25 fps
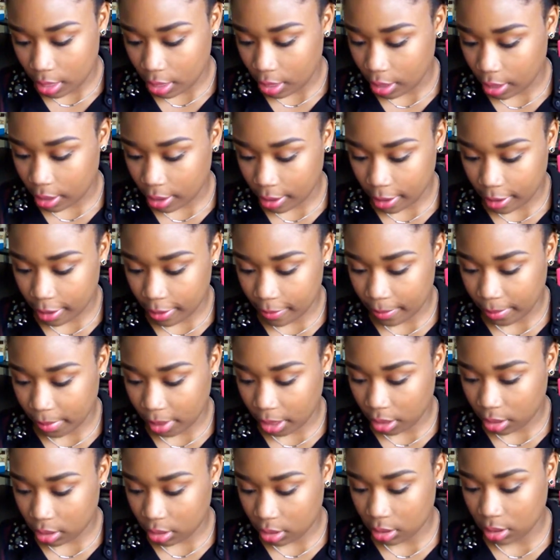
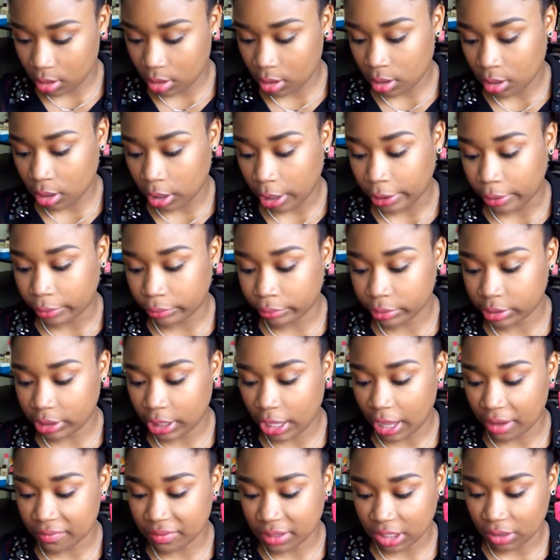I don't really
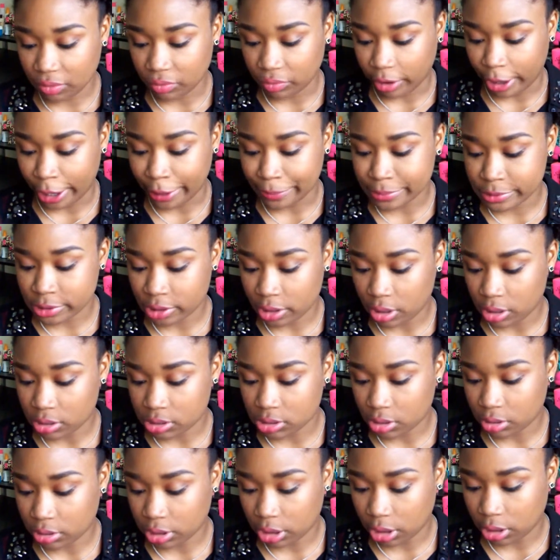have any rap songs
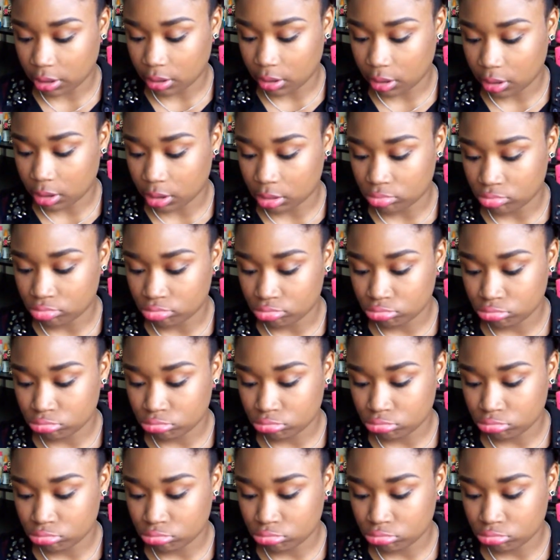on here.